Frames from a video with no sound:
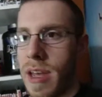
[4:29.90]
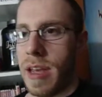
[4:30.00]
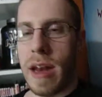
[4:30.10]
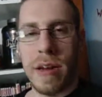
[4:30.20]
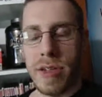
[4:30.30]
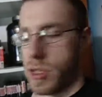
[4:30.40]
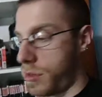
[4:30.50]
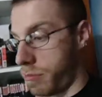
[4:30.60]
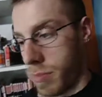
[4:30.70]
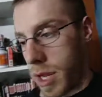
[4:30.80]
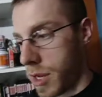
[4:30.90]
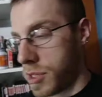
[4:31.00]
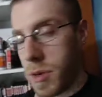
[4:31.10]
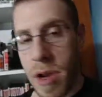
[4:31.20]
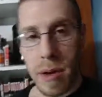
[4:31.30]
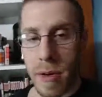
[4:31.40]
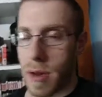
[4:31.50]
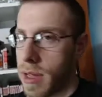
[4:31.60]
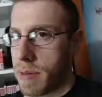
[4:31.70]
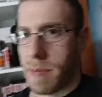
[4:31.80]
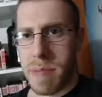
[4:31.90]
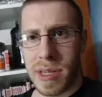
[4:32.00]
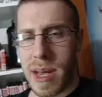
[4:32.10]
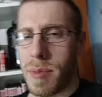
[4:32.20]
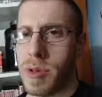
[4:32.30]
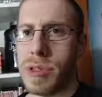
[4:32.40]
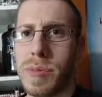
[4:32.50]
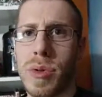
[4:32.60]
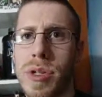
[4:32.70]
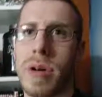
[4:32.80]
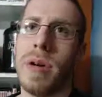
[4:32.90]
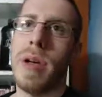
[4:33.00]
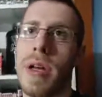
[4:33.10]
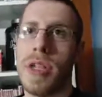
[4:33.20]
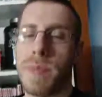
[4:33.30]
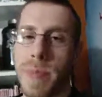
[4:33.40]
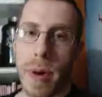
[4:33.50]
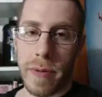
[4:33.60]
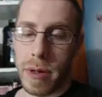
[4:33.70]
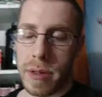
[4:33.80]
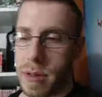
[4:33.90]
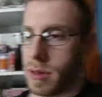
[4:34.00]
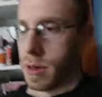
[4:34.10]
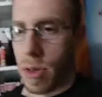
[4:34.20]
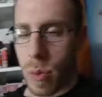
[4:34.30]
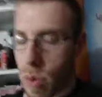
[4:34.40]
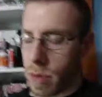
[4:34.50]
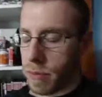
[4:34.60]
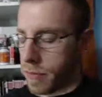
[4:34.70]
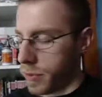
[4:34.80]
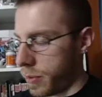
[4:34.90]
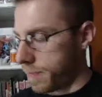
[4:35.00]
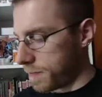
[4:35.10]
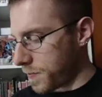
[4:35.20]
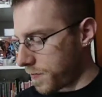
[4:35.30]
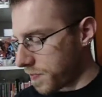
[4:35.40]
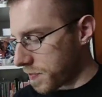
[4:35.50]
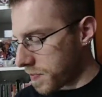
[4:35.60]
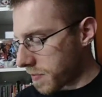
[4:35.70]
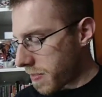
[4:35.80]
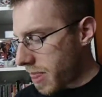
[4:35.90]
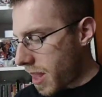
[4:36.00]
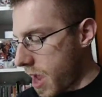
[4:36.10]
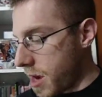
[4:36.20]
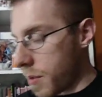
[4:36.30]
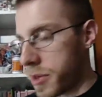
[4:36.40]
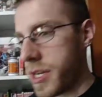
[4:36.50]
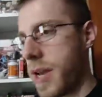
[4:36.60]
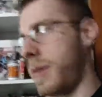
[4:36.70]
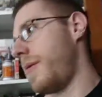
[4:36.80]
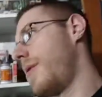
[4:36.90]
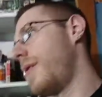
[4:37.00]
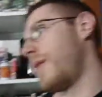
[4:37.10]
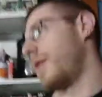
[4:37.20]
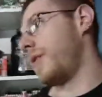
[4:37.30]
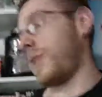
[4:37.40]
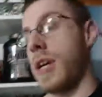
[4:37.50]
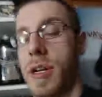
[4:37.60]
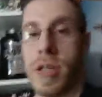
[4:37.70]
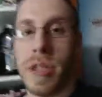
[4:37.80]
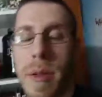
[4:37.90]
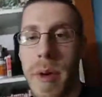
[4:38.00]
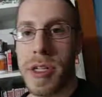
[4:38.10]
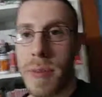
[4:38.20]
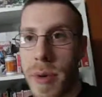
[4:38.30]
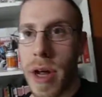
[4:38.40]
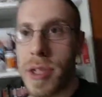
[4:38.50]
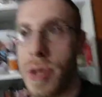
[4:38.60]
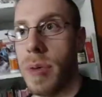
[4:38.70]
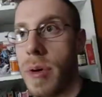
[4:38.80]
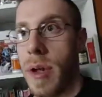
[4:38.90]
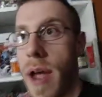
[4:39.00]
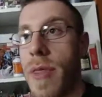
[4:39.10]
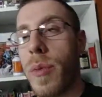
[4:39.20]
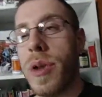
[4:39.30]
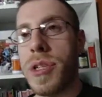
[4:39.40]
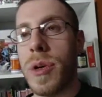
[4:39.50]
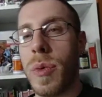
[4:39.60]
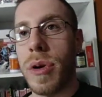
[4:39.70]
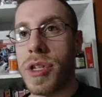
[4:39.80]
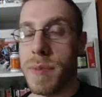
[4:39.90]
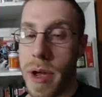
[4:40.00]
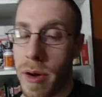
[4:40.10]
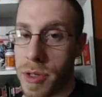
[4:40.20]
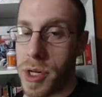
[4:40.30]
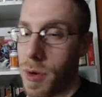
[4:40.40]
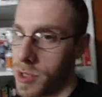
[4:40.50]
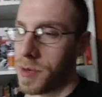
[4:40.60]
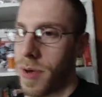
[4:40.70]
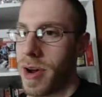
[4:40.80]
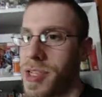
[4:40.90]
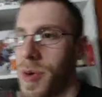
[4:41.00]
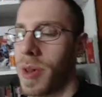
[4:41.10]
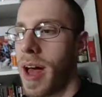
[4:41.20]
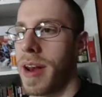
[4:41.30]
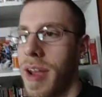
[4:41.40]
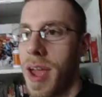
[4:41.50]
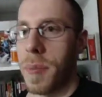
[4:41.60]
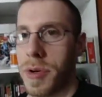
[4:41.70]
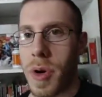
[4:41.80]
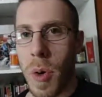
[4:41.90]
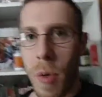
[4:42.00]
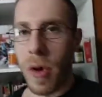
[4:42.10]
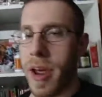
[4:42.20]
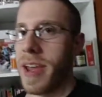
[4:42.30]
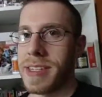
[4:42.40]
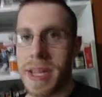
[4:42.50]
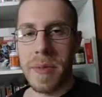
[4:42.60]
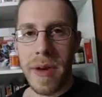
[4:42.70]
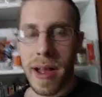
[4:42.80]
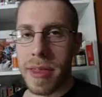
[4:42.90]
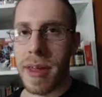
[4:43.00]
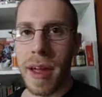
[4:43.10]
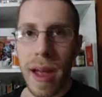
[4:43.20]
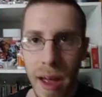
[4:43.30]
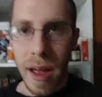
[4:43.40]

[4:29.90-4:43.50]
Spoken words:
It's, like I said, hey, metabolism booster. It is perfect. Another wonderful food. And number 10, this actually might surprise you. And the reason it works might also surprise you a lot. But don't worry, it's not a bad thing.